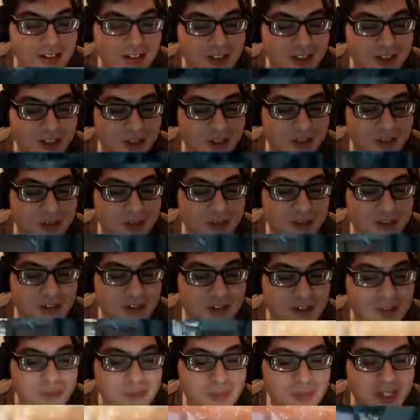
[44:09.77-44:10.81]
into almost
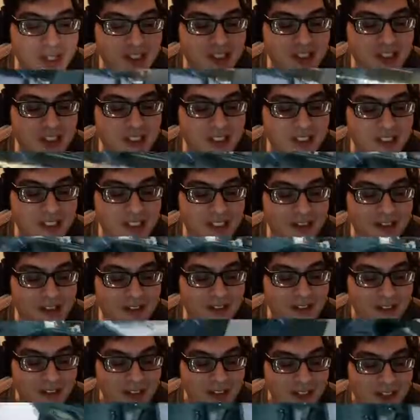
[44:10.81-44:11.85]
too much
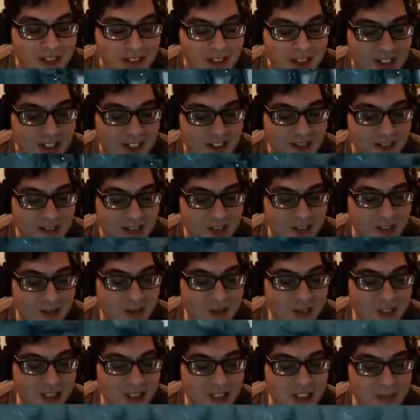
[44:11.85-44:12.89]
detail, and it's hard to
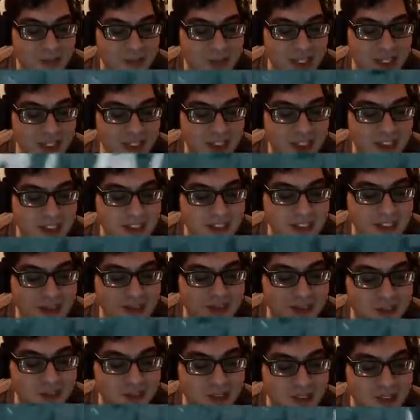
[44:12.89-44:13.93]
really get the main idea
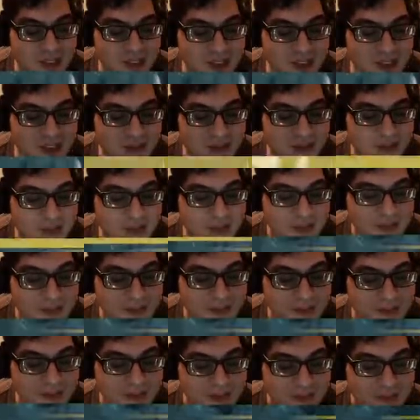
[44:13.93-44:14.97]
from his stuff.
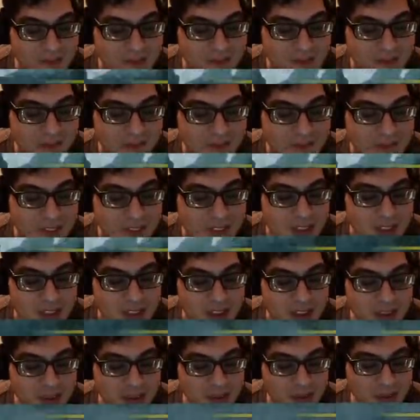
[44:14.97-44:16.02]

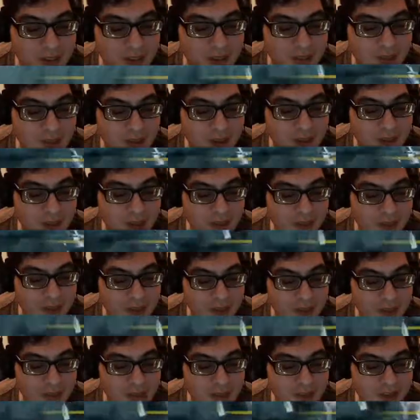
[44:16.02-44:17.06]
Oh, come on, come on, come on, come on,
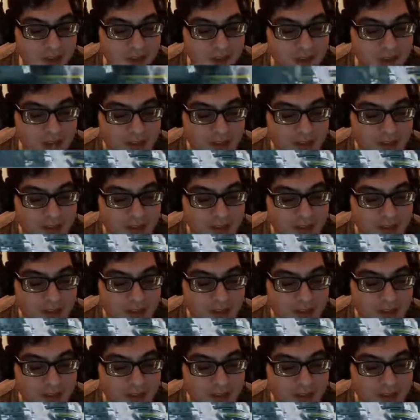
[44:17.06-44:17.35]
come on.